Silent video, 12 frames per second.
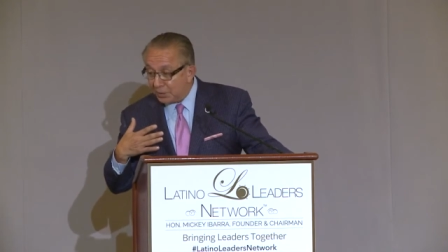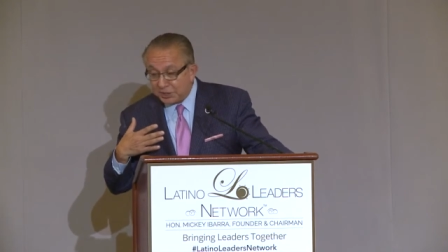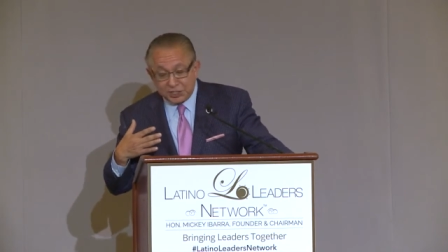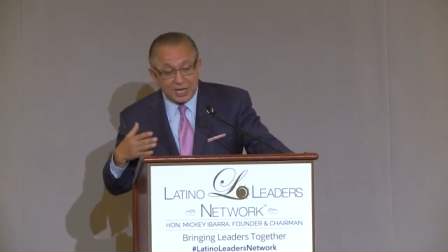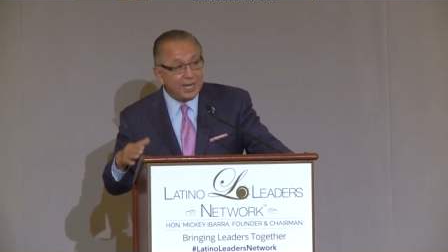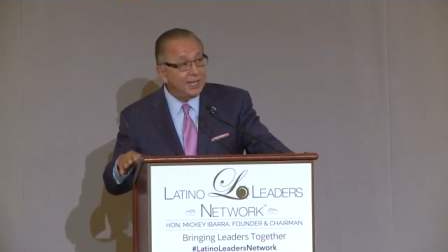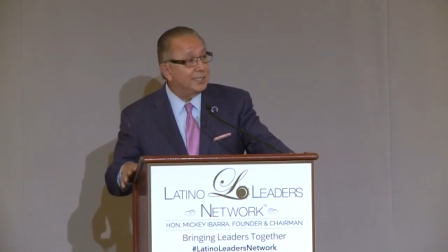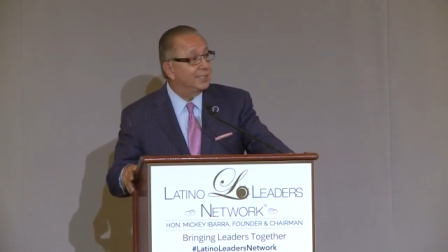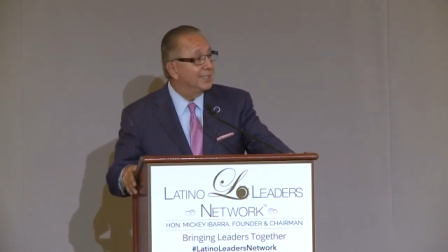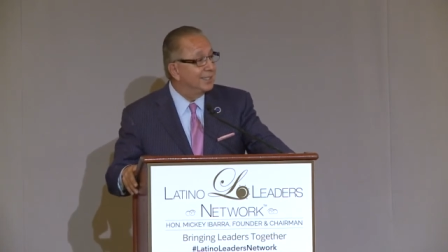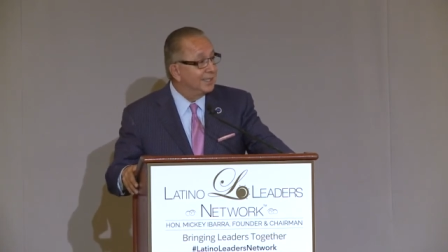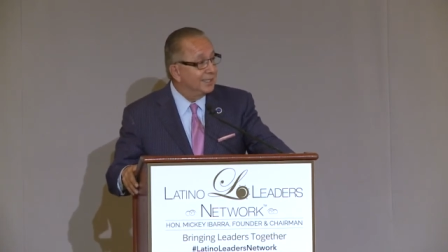with
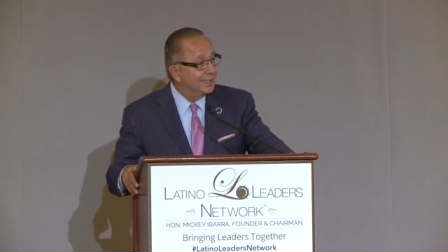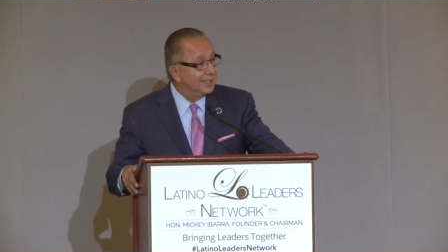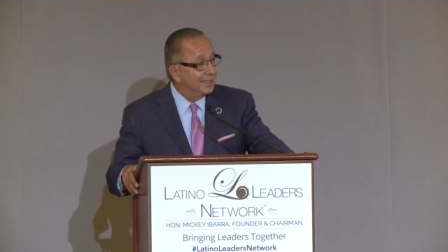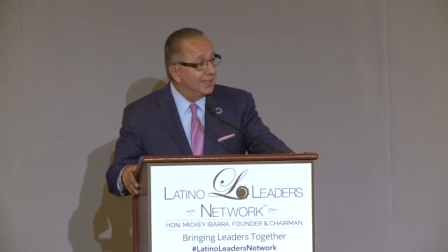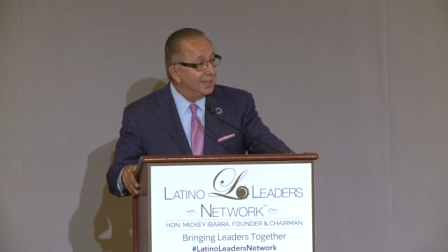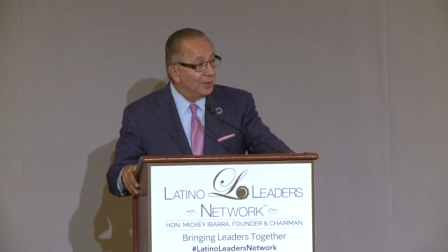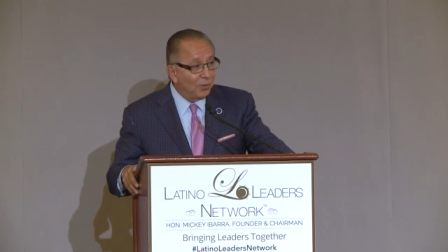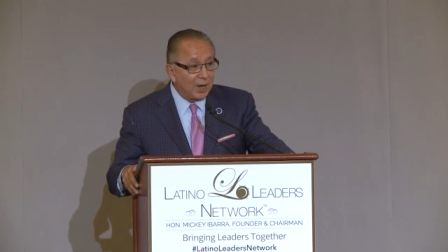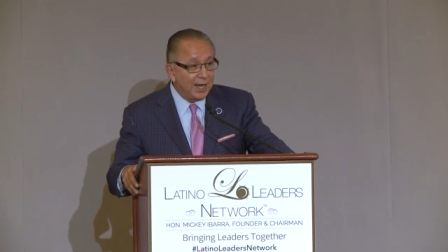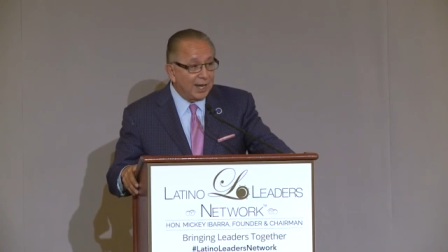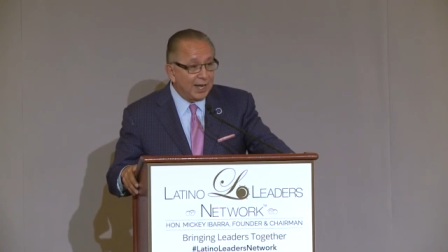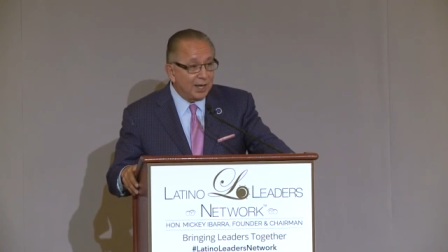Janet in the
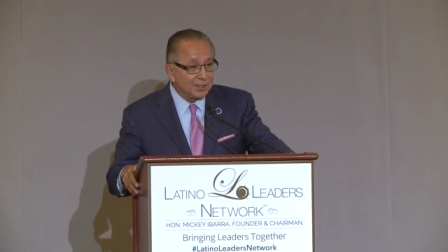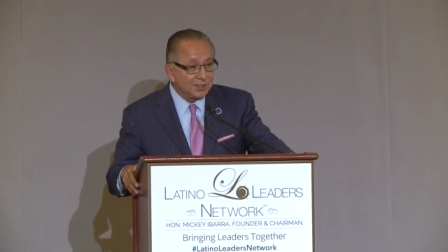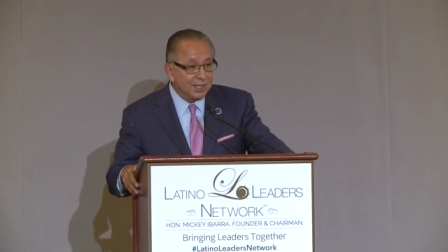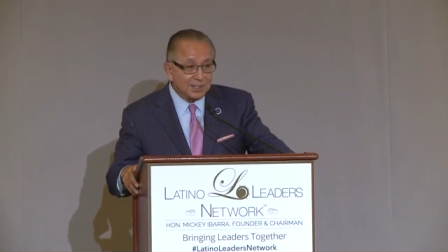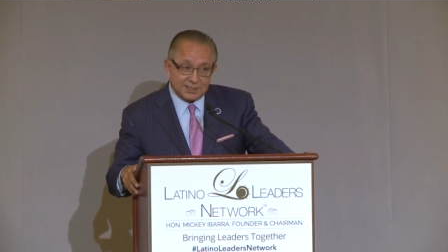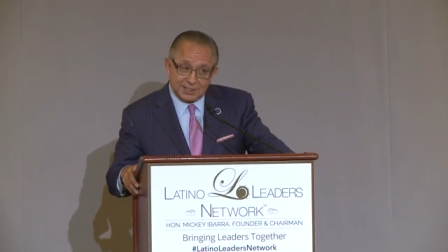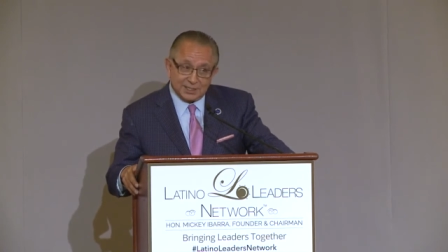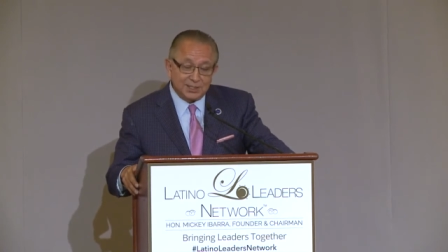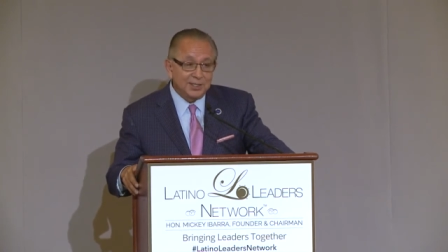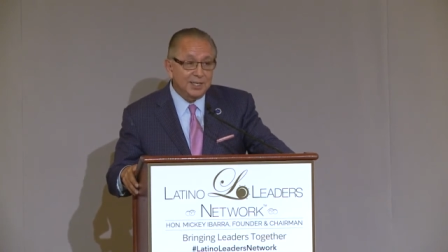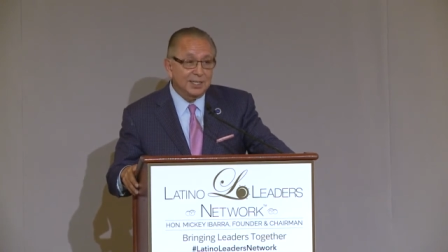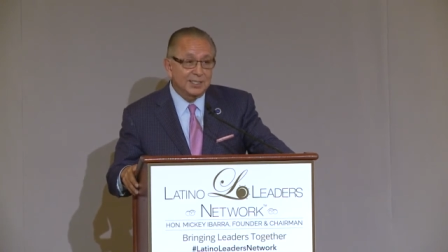White House, I'll tell
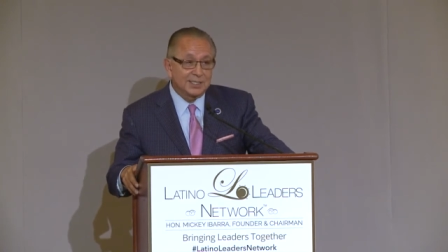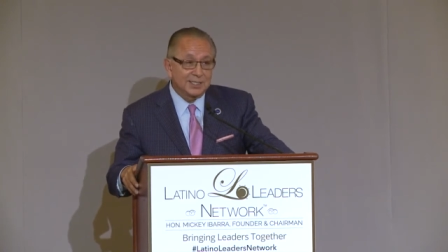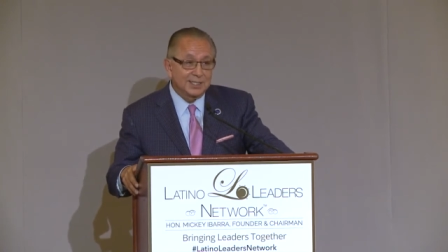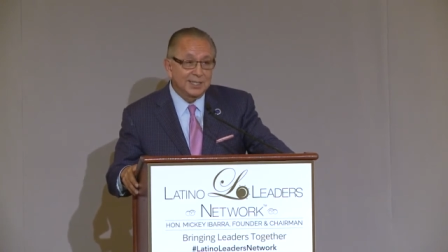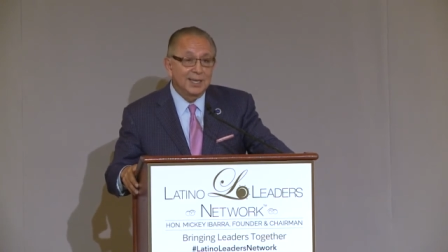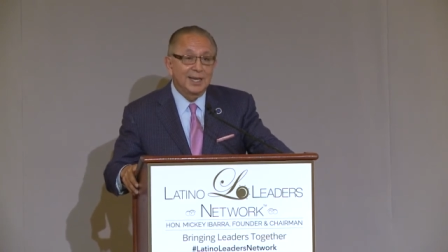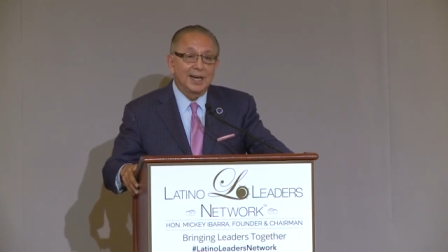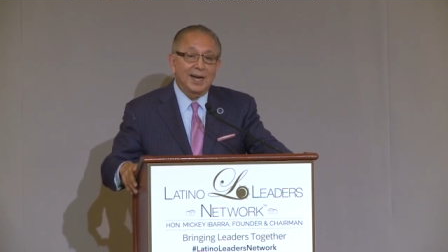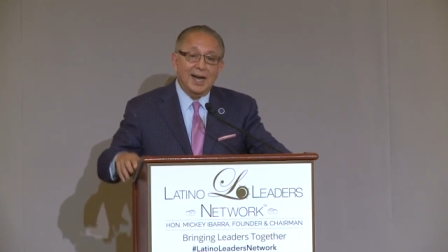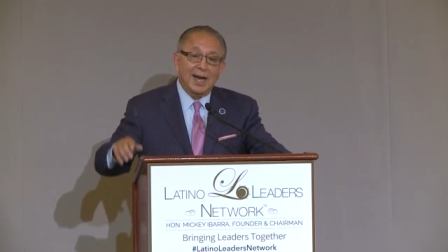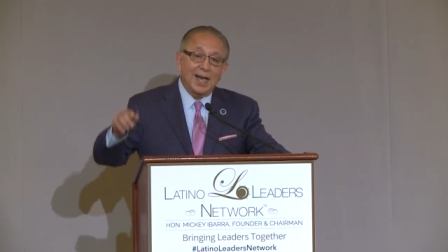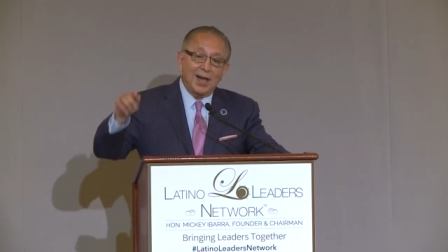you this
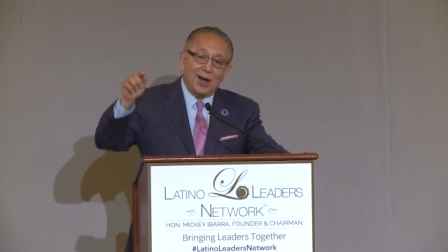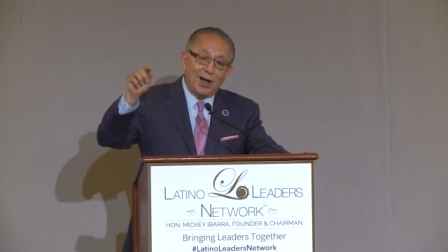I